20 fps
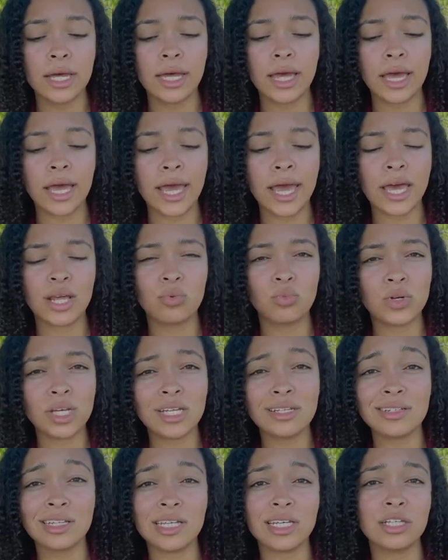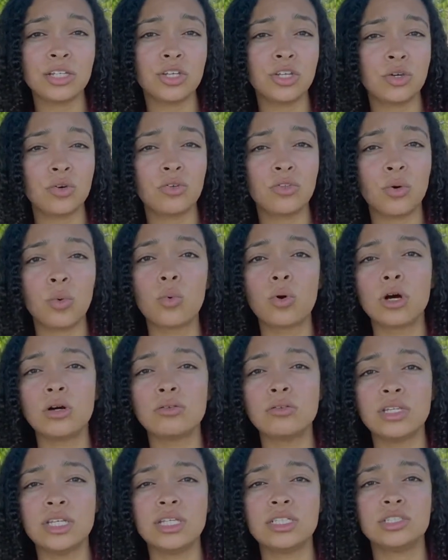And we need you. The
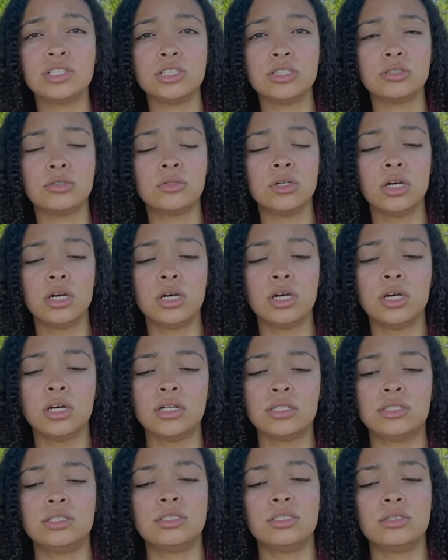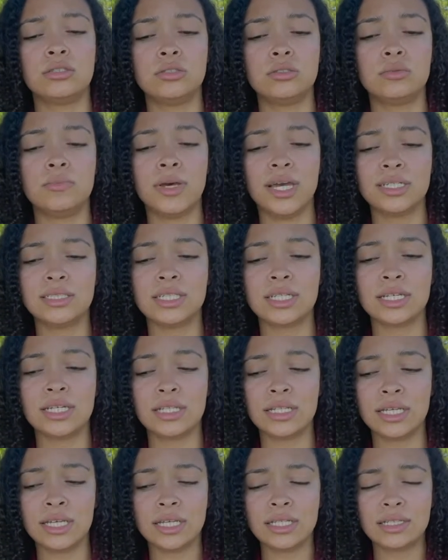world needs you to
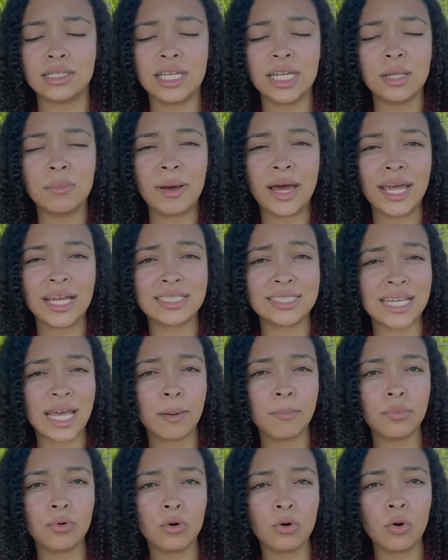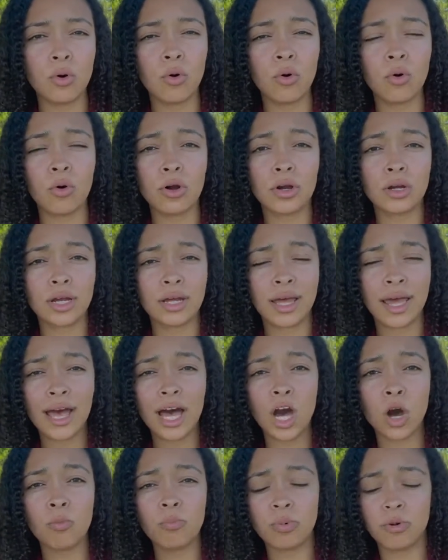basically lead by example or
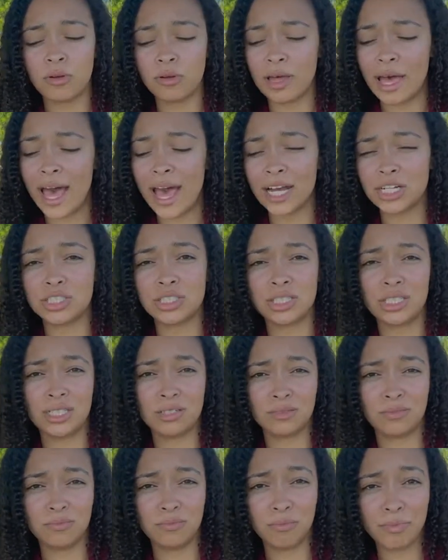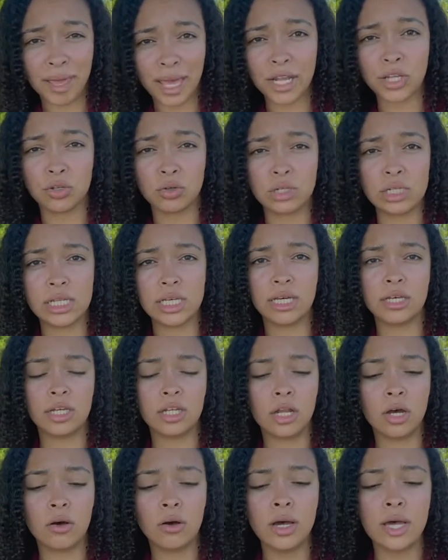help actually manually,
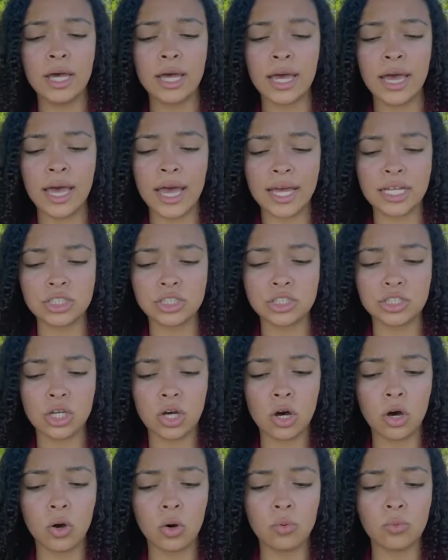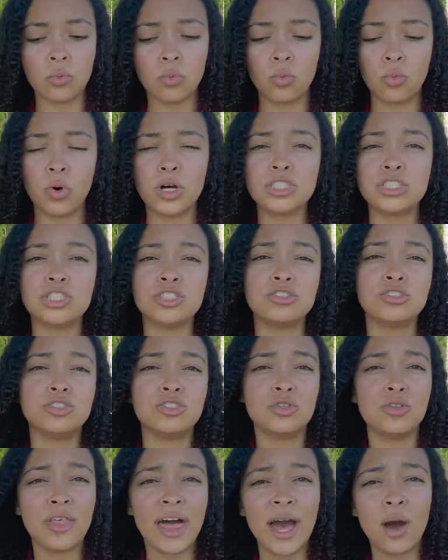And so once you
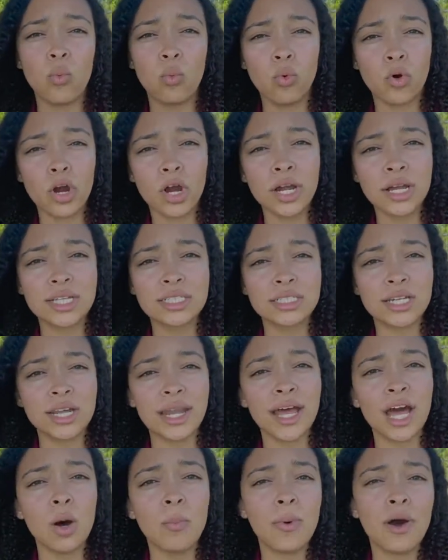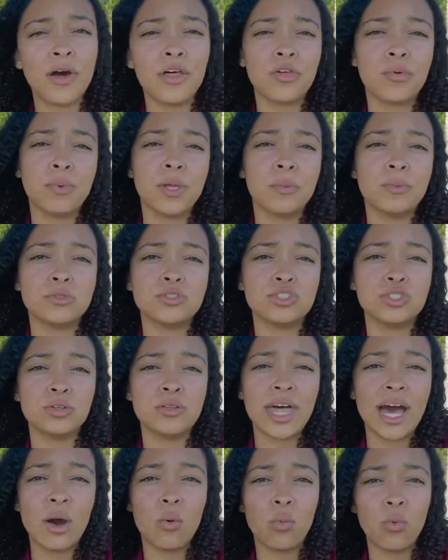do that work, it's going to help other people do
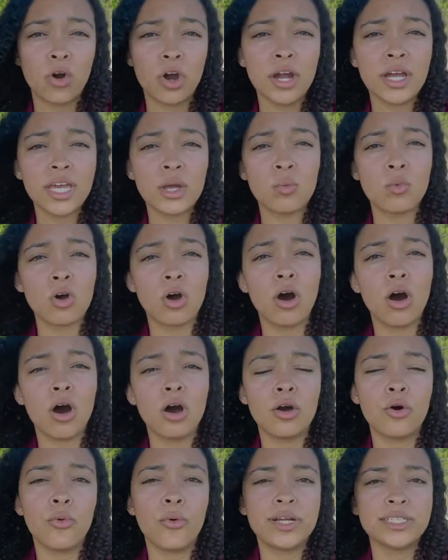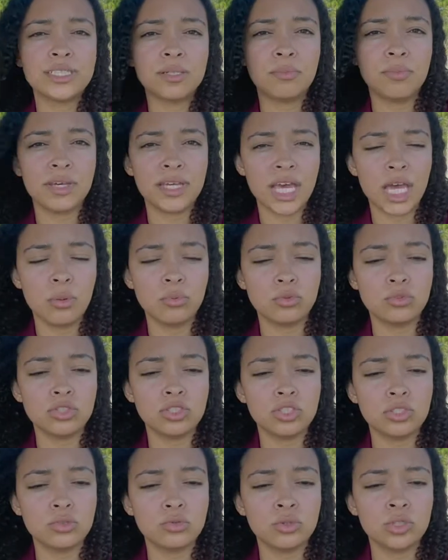that work, and we're all going to be able
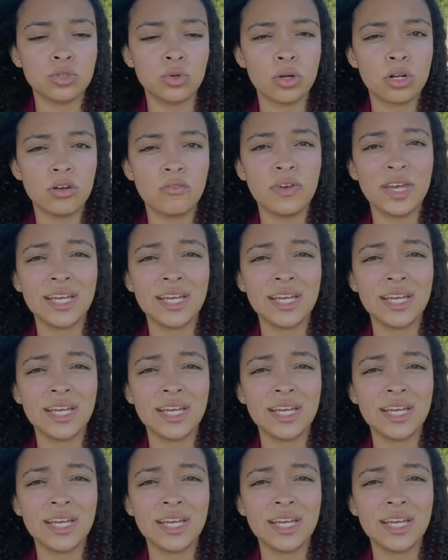to sort of